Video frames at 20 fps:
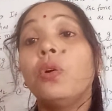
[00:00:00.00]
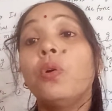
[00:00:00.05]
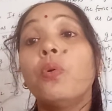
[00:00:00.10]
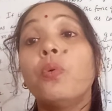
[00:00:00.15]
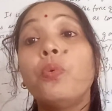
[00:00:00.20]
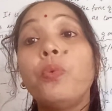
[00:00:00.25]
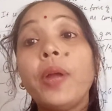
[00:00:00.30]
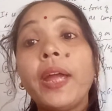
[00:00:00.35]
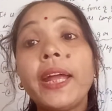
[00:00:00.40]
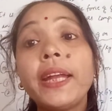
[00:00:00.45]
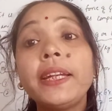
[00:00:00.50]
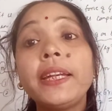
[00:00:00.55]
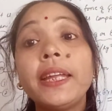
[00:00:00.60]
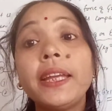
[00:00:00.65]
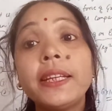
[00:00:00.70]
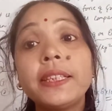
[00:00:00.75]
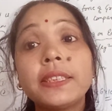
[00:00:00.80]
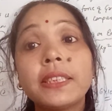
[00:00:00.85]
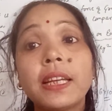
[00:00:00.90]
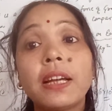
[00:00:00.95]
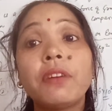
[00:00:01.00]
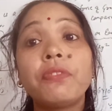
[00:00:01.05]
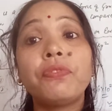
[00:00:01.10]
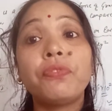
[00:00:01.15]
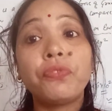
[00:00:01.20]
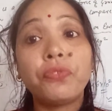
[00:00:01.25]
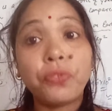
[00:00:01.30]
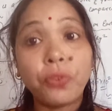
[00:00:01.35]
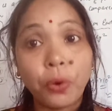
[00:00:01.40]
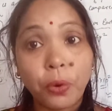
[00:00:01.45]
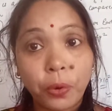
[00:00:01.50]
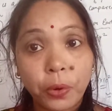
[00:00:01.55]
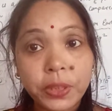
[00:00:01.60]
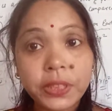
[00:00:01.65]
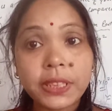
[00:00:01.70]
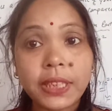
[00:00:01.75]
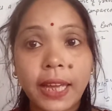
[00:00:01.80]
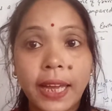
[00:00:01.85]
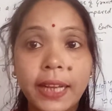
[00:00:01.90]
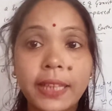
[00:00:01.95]
Weight is a force
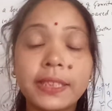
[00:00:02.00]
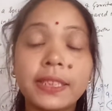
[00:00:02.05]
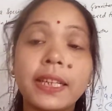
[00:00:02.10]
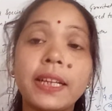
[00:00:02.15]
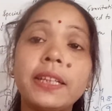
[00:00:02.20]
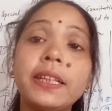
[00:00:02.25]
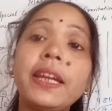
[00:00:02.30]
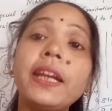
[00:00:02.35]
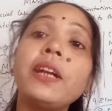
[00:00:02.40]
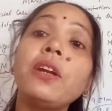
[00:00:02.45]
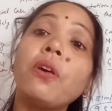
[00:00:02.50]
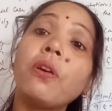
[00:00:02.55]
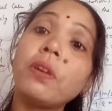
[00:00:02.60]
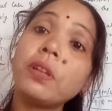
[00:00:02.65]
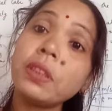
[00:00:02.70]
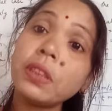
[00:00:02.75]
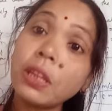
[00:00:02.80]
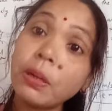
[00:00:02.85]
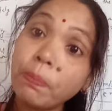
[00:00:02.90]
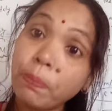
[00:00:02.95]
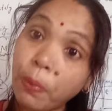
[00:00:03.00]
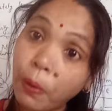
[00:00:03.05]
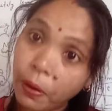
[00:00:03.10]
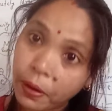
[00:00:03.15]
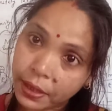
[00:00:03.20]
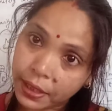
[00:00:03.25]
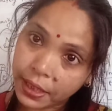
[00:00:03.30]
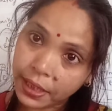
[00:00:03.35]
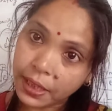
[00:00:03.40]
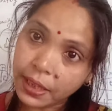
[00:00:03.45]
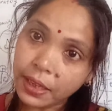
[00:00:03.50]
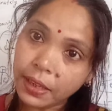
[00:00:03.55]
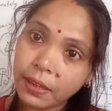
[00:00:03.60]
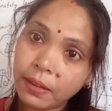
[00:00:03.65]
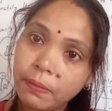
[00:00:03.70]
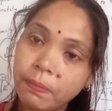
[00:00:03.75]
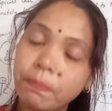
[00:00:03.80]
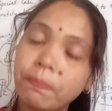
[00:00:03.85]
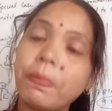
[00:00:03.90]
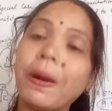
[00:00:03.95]
exerted on the body
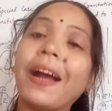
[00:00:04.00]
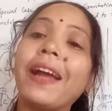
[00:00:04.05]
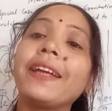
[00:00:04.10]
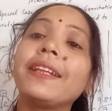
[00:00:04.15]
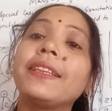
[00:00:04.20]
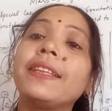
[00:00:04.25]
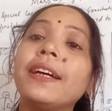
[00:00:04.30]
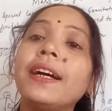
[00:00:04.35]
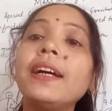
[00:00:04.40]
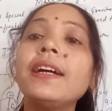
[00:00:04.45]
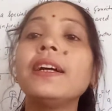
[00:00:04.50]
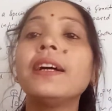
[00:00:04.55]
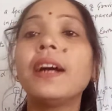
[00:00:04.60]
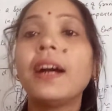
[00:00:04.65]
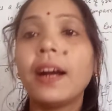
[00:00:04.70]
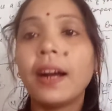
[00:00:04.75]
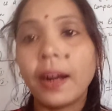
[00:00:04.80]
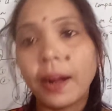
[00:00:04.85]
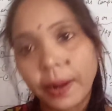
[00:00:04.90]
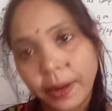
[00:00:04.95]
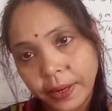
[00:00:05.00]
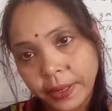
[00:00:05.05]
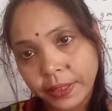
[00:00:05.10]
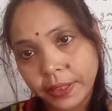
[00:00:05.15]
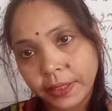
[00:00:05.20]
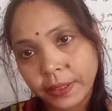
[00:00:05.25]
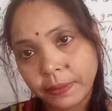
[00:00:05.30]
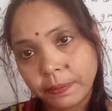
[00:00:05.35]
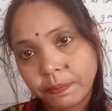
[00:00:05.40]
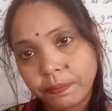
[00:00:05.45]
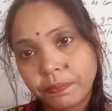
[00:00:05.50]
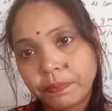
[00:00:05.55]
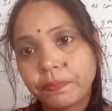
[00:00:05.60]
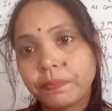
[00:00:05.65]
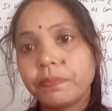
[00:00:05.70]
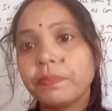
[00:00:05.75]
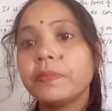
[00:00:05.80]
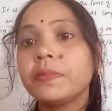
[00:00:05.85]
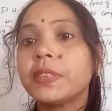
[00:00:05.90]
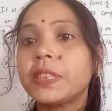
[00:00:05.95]
by the earth.
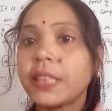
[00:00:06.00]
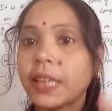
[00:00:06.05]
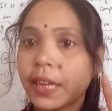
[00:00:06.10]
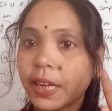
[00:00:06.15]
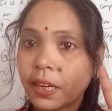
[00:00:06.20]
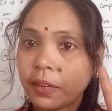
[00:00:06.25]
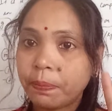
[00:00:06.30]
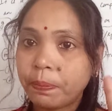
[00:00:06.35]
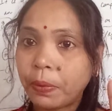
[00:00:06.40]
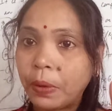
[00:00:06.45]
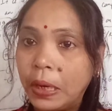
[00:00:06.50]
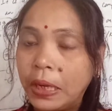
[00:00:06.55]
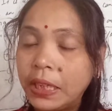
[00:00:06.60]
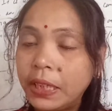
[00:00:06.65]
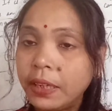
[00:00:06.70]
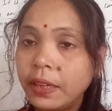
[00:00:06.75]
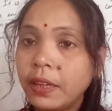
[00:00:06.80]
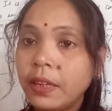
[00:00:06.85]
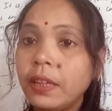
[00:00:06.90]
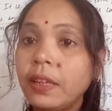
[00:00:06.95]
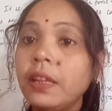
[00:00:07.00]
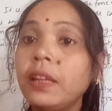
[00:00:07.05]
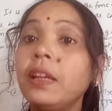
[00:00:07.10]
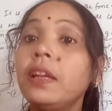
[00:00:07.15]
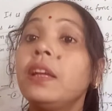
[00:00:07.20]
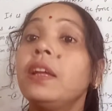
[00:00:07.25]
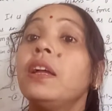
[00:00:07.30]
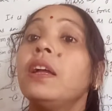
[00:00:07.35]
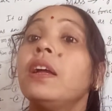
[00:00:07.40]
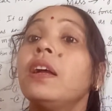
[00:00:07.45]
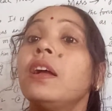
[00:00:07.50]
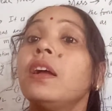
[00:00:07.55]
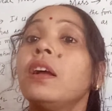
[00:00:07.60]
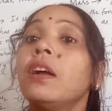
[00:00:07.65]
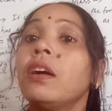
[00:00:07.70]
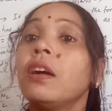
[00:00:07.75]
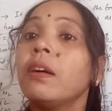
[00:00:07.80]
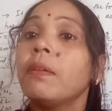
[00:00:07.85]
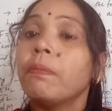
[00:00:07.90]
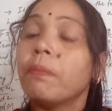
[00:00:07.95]
Second point,
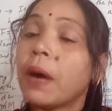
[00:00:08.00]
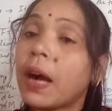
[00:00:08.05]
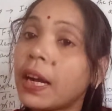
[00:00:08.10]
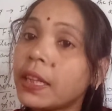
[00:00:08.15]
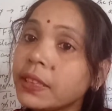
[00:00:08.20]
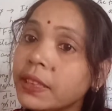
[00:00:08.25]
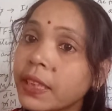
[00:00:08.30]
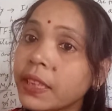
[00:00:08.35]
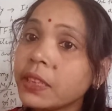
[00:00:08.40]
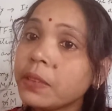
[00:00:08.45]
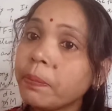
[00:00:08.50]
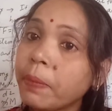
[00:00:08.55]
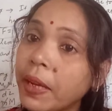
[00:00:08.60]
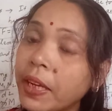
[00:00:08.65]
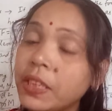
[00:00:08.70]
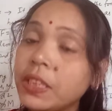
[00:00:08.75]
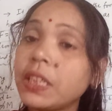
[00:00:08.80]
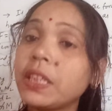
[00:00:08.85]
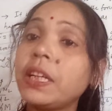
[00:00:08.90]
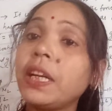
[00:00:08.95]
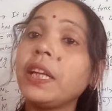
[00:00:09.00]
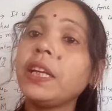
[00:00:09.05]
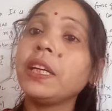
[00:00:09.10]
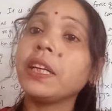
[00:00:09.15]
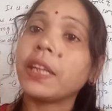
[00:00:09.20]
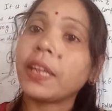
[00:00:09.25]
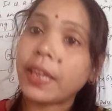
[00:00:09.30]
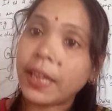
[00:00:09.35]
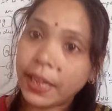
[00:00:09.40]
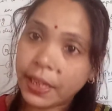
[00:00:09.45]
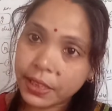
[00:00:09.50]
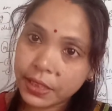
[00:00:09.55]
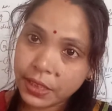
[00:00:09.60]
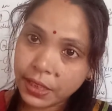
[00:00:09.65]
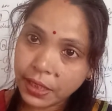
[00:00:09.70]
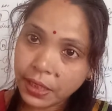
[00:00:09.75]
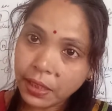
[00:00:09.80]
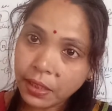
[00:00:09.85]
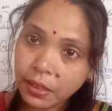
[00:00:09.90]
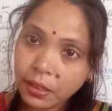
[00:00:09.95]
mass is measured in
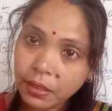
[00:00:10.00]
kg.